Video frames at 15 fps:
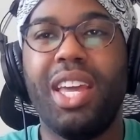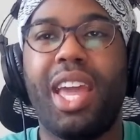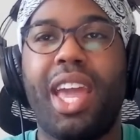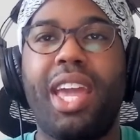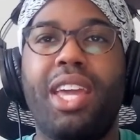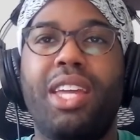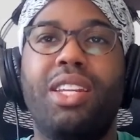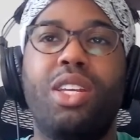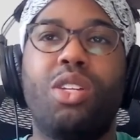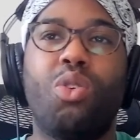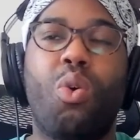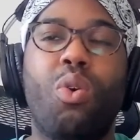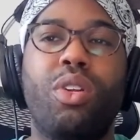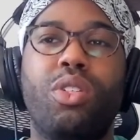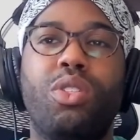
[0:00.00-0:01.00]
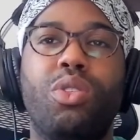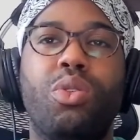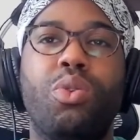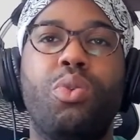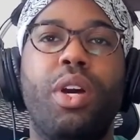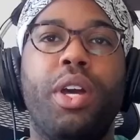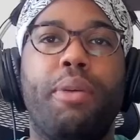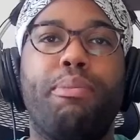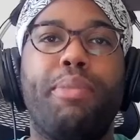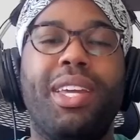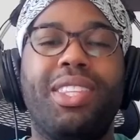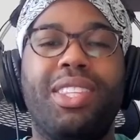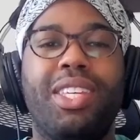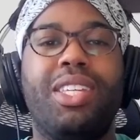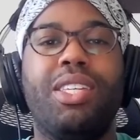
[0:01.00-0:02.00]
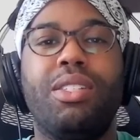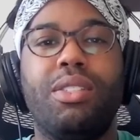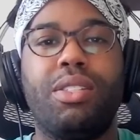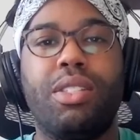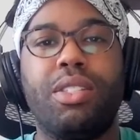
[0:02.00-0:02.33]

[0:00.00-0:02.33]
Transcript: And in order to make these,